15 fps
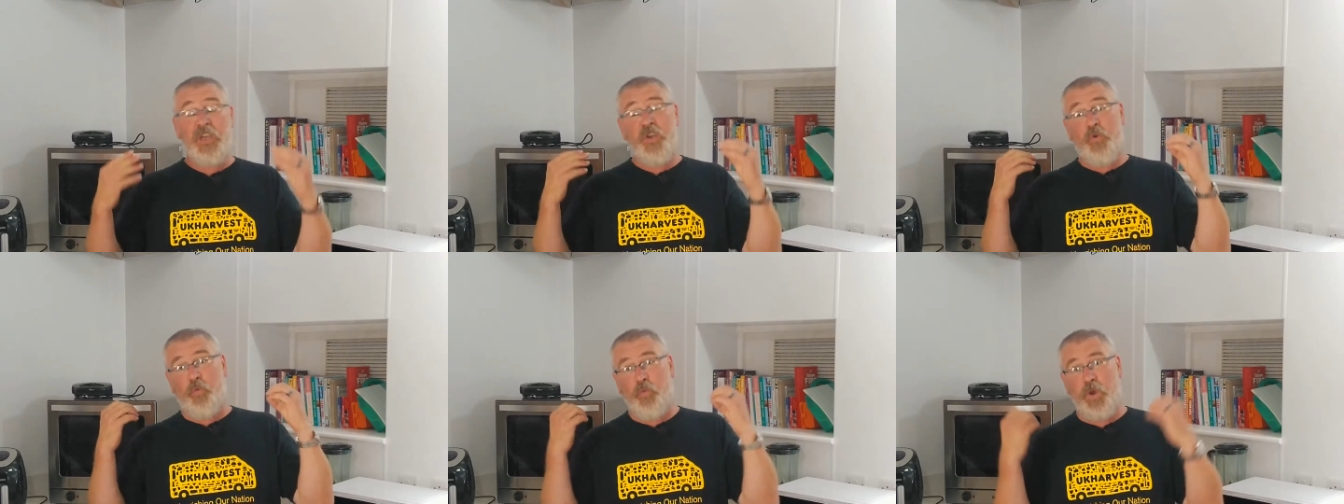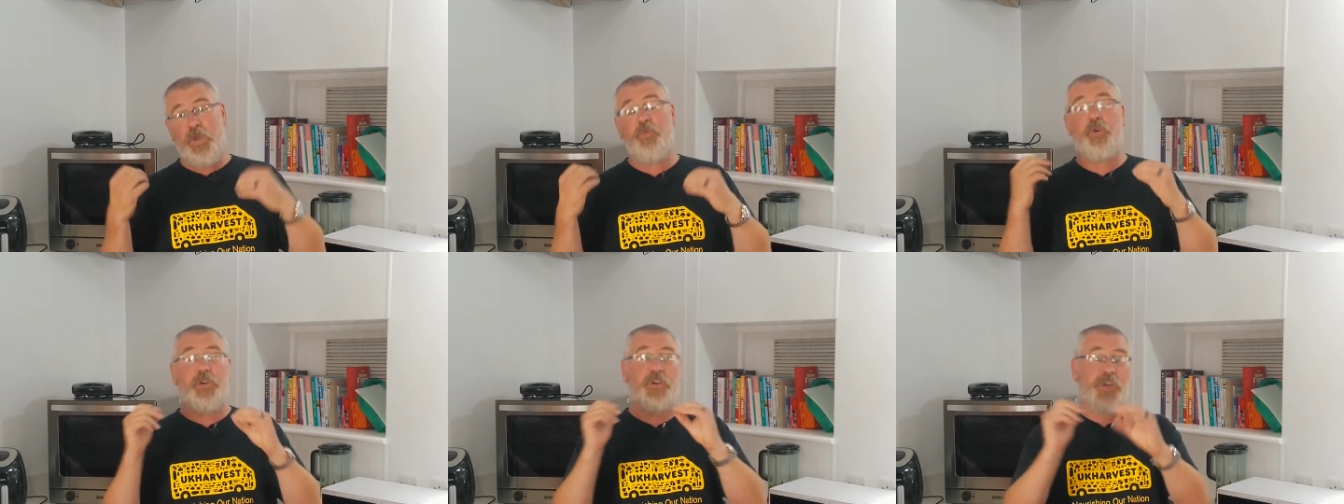We
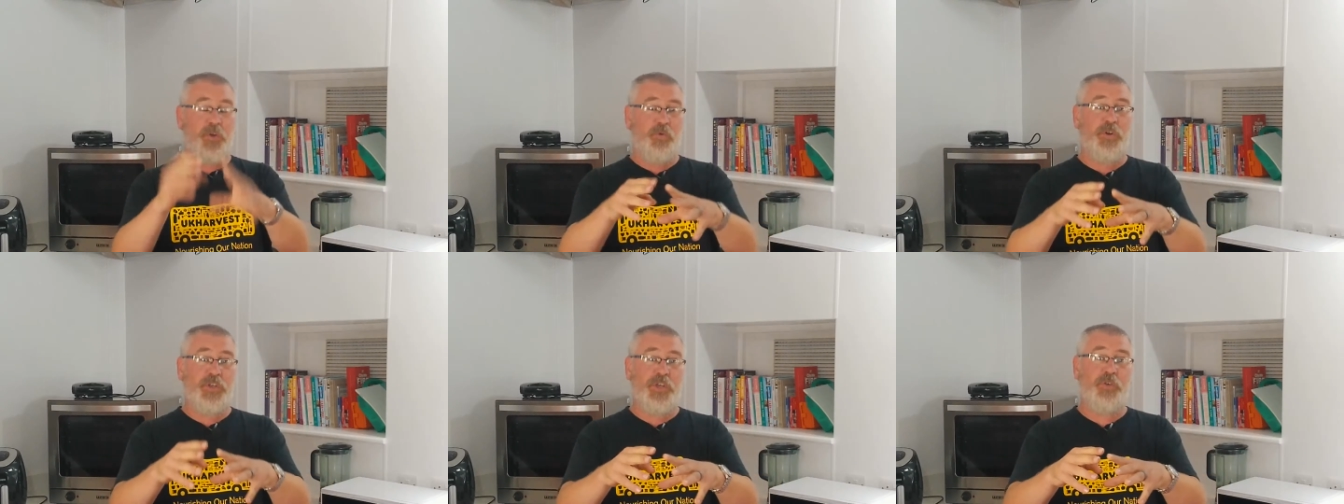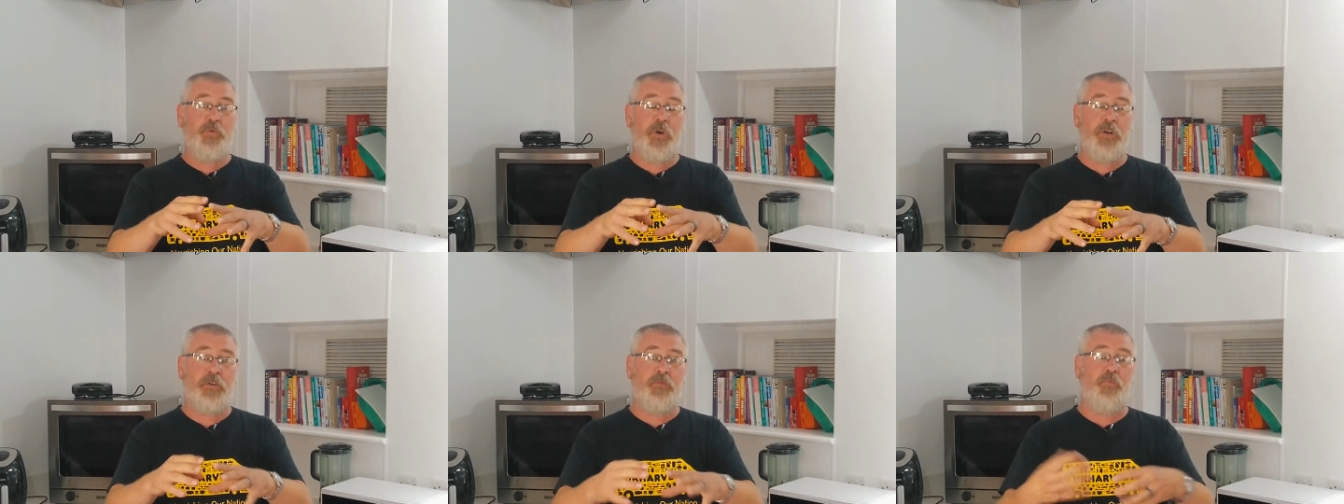want to know what you
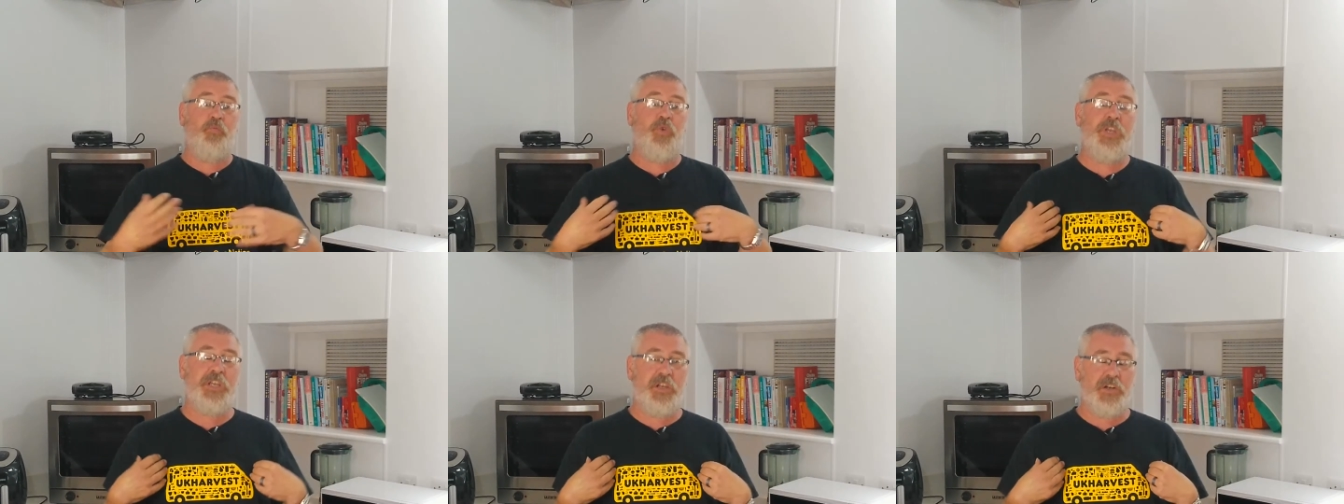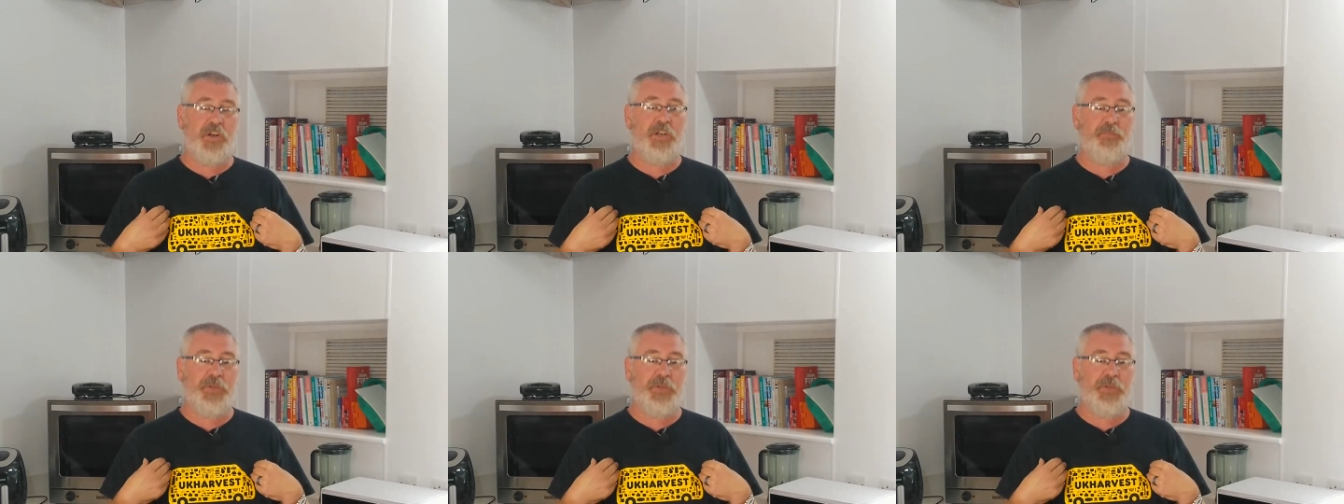want. We can only